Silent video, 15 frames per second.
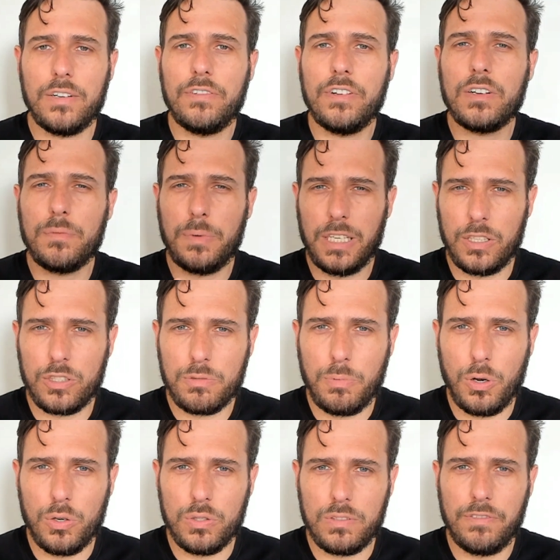Fear of being
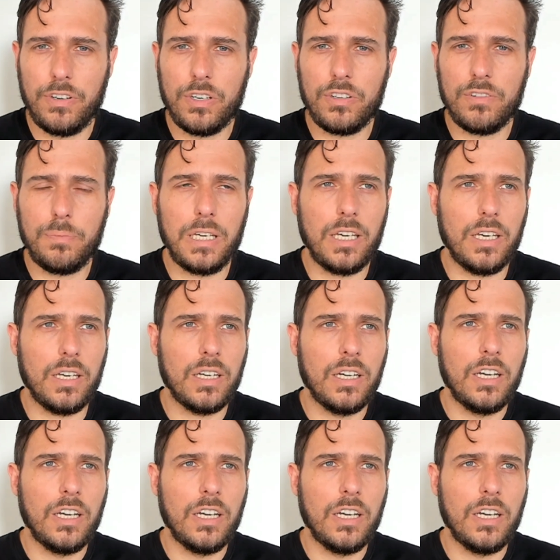exposed, fear of being